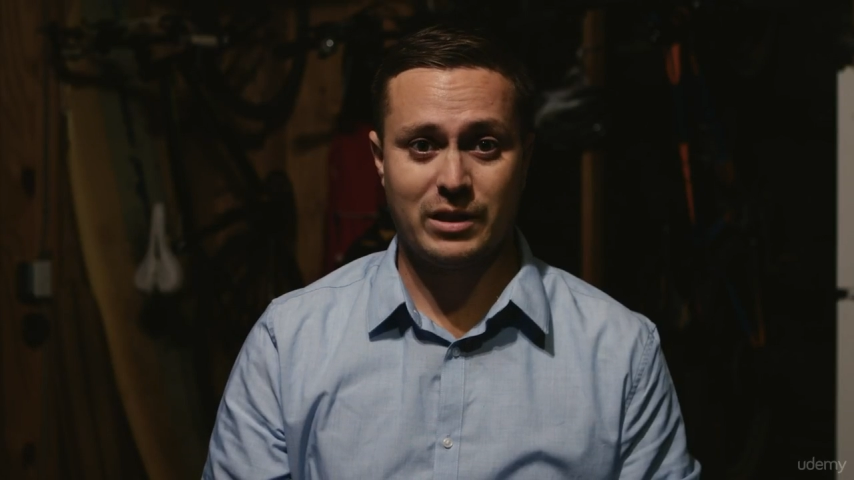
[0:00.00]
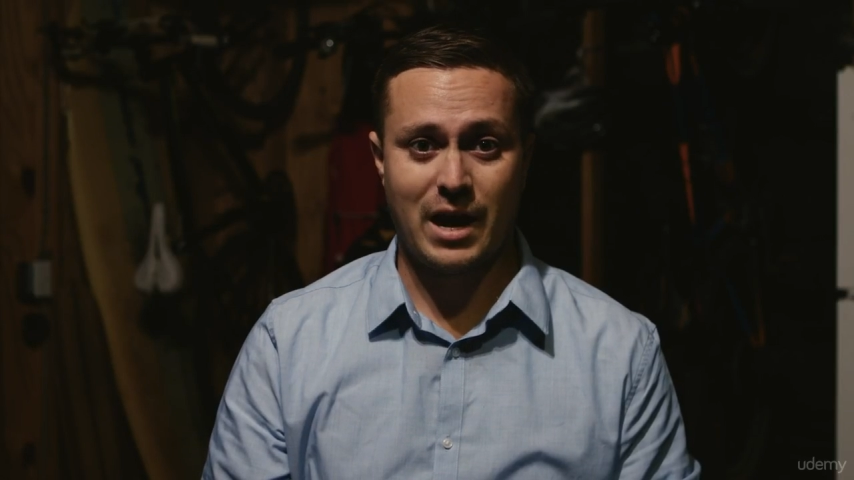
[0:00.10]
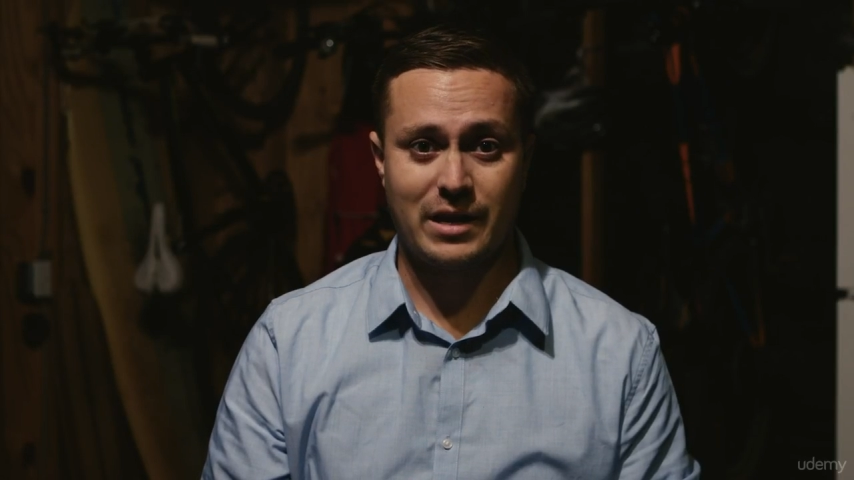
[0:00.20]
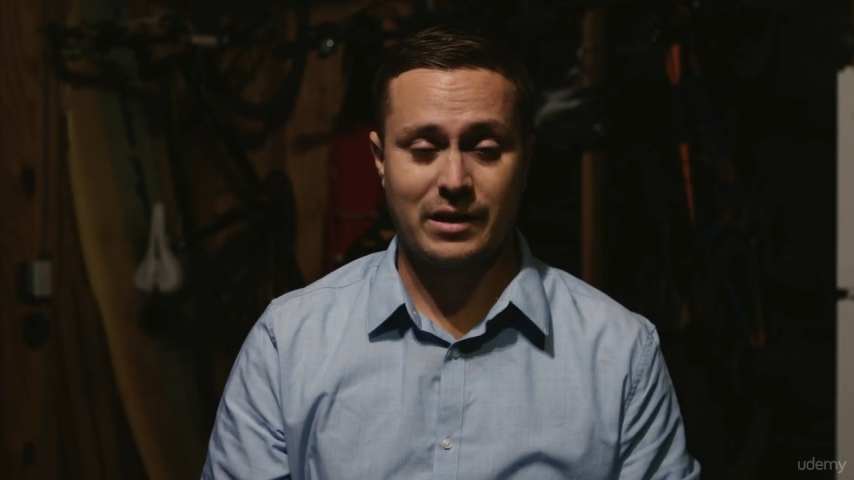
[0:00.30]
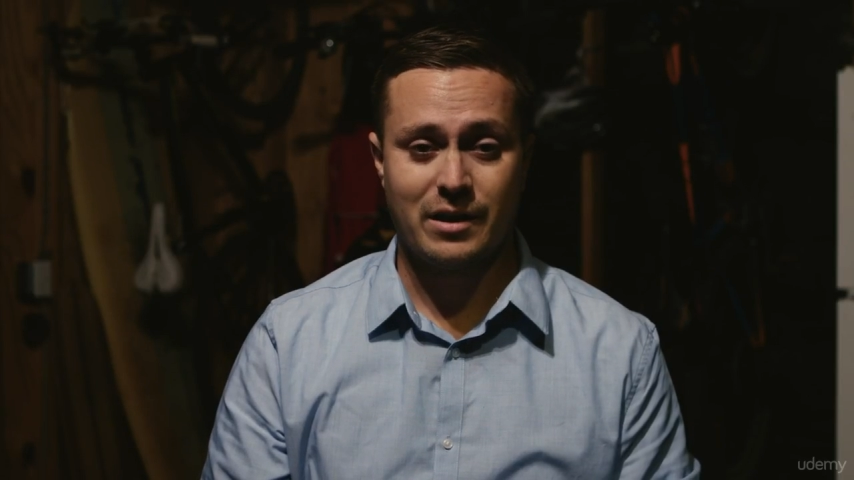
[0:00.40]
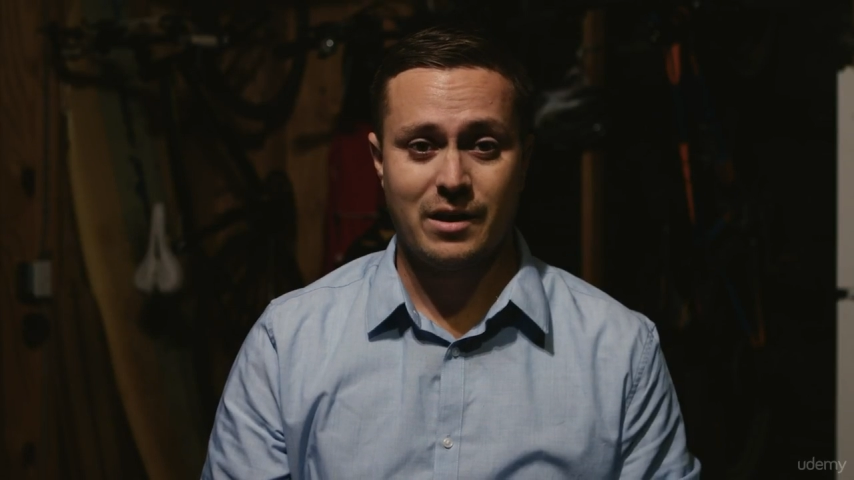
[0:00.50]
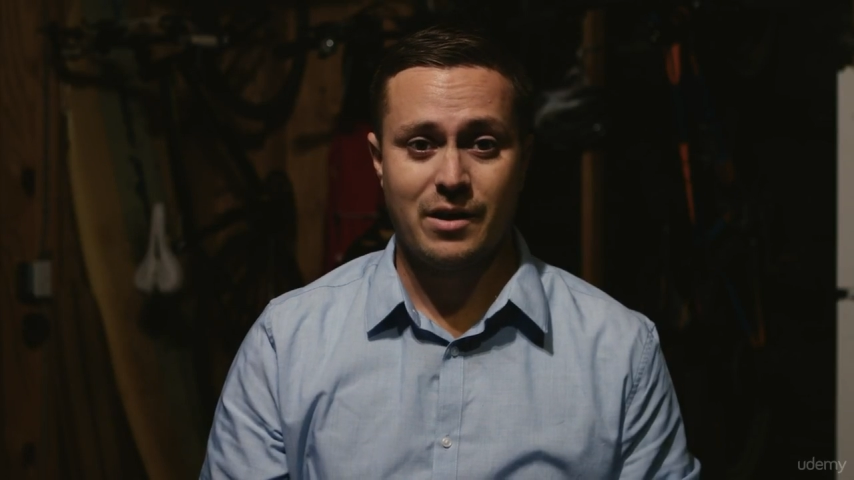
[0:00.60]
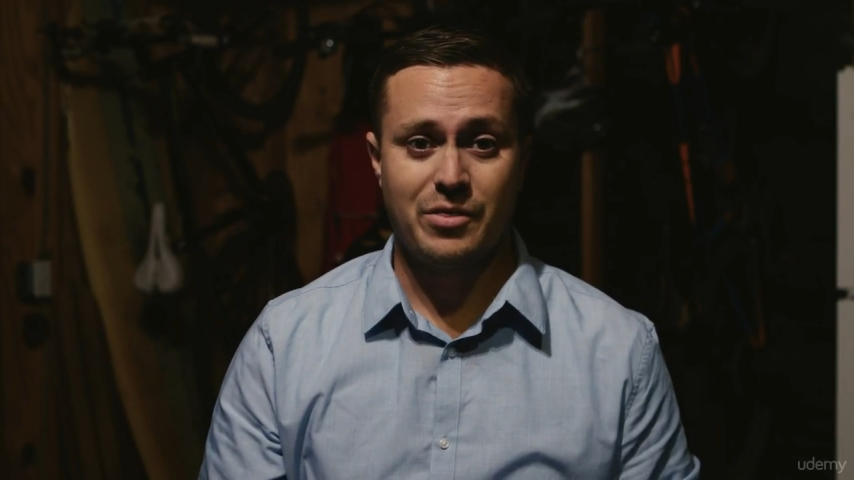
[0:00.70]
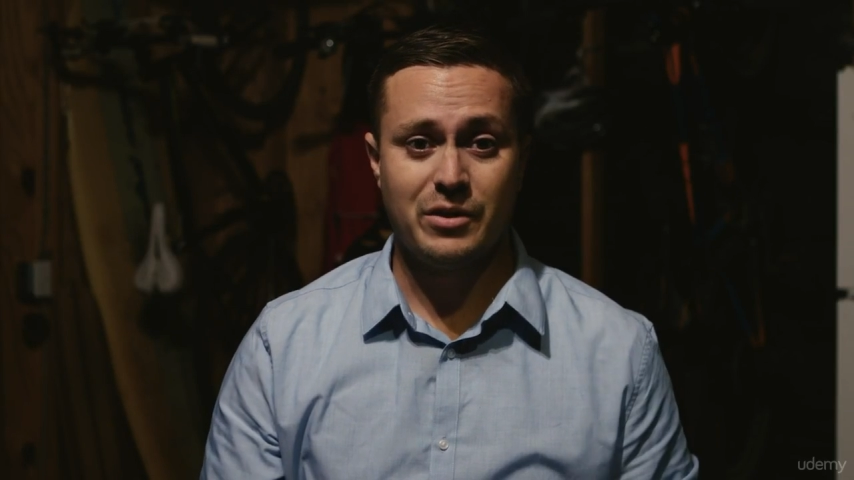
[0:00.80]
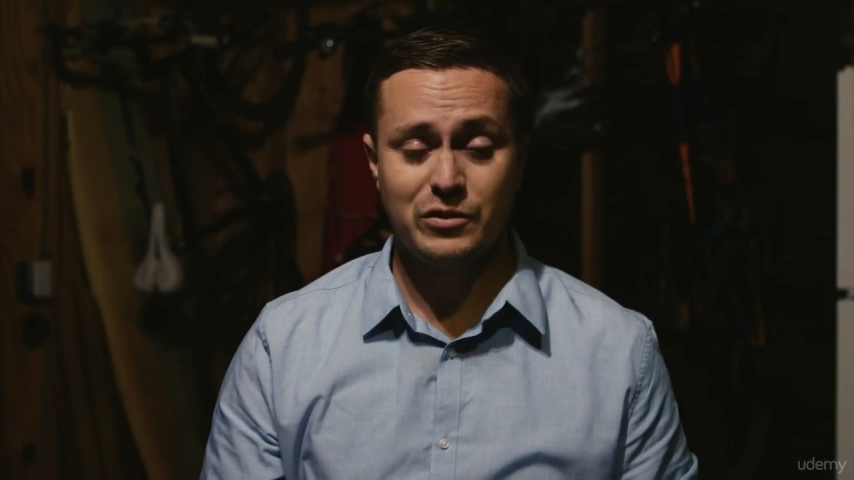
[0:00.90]
lighting.
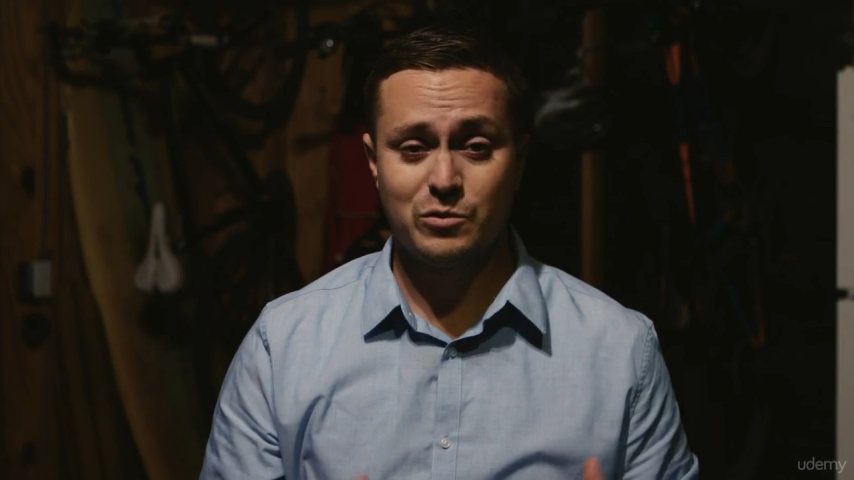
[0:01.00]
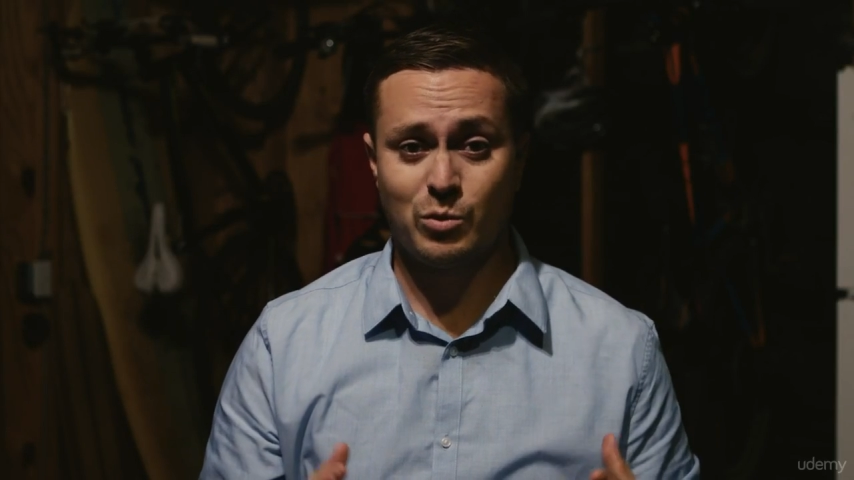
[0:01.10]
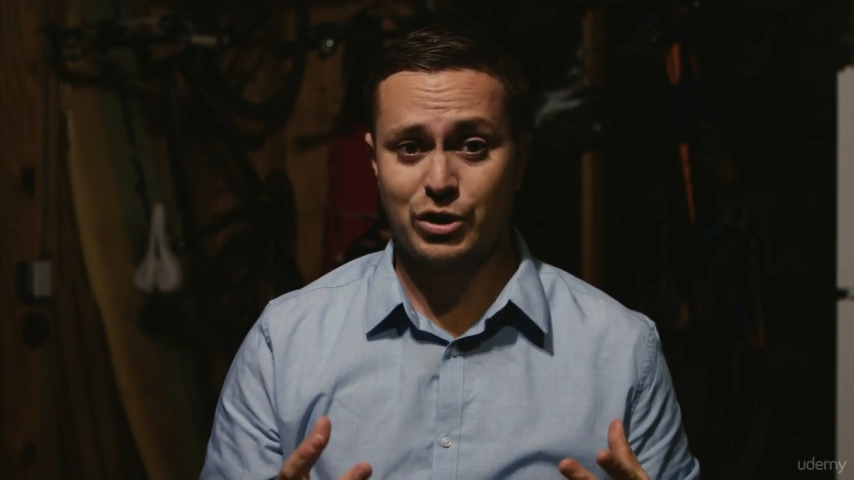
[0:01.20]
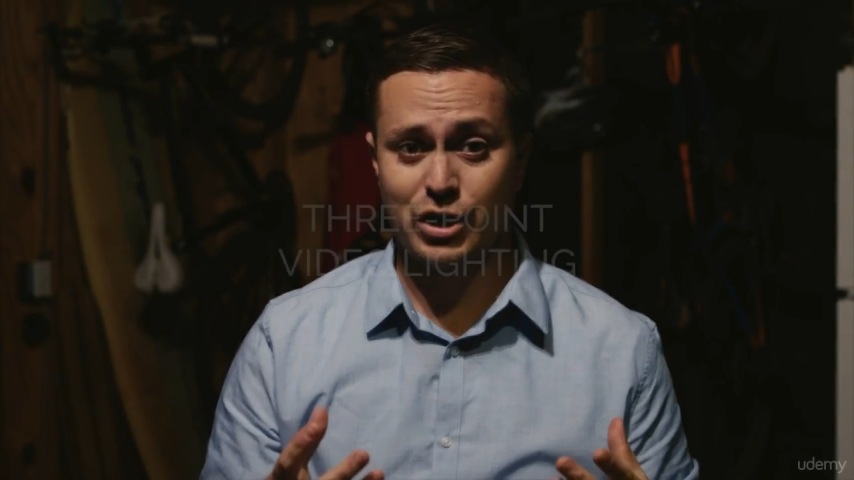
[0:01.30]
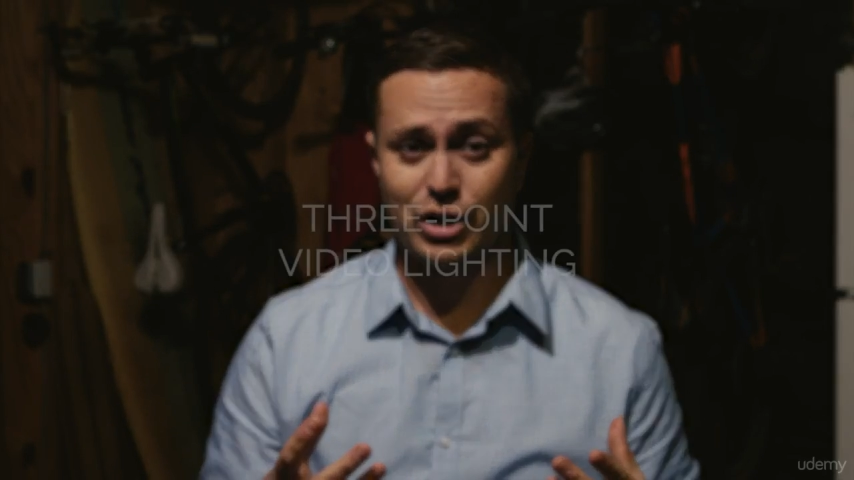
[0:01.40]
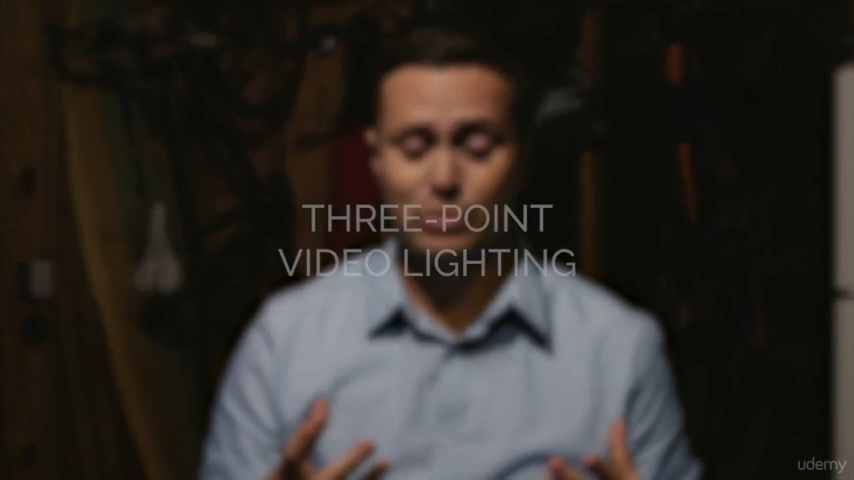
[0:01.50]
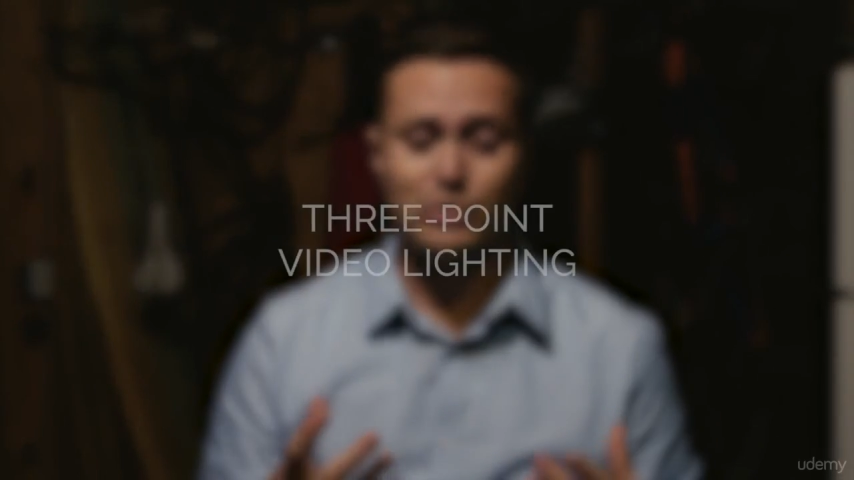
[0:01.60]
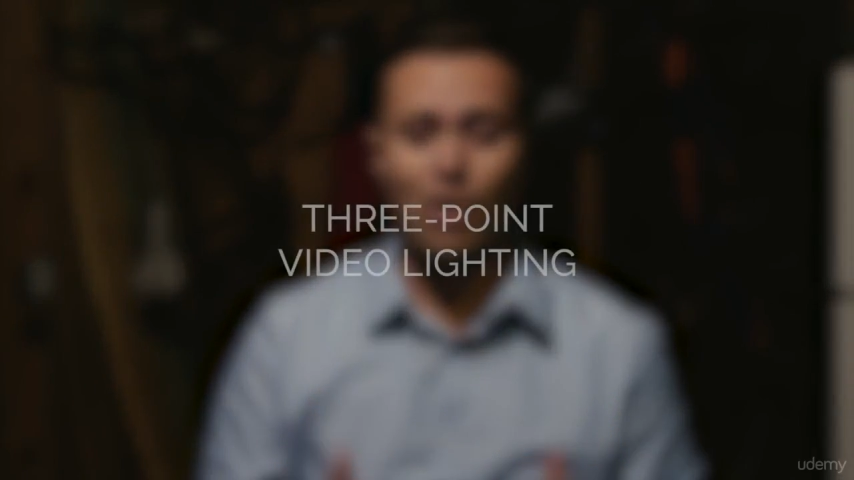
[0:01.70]
This is when you're going to use